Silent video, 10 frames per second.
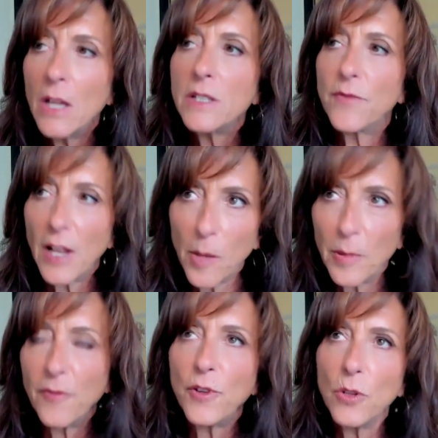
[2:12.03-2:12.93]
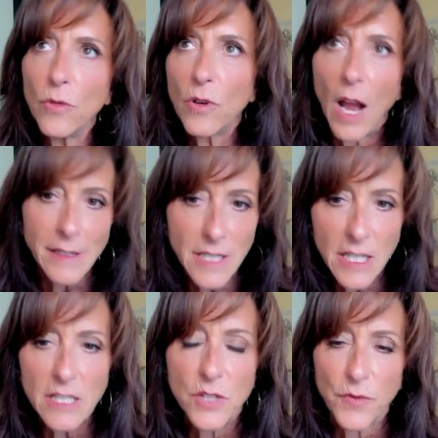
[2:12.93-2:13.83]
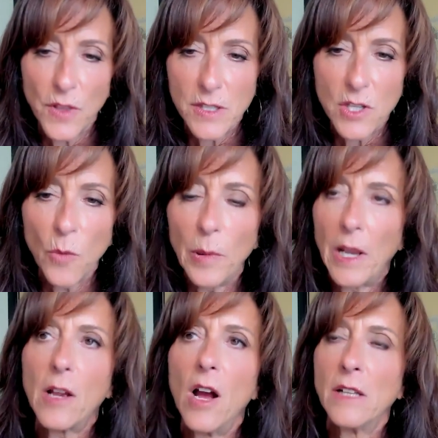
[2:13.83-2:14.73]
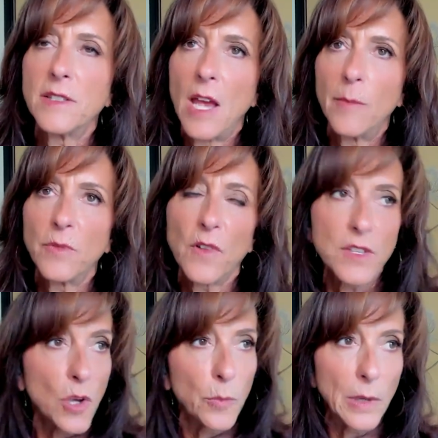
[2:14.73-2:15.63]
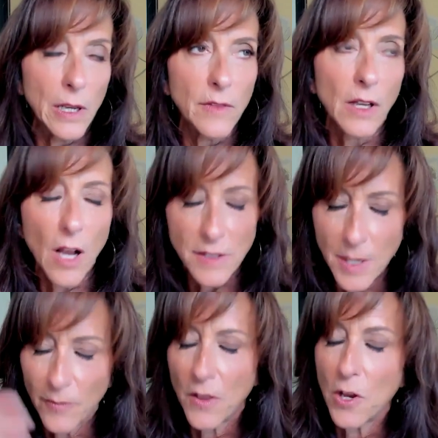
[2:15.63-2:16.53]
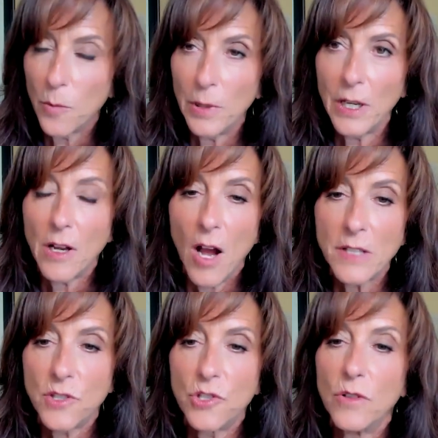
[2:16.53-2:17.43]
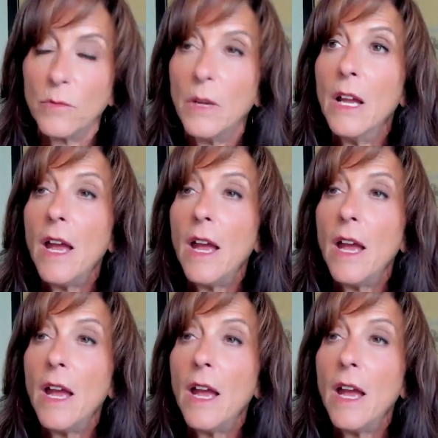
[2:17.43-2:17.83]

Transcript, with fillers: develop a few ideas for this opening concept, or the concept for the opening costume,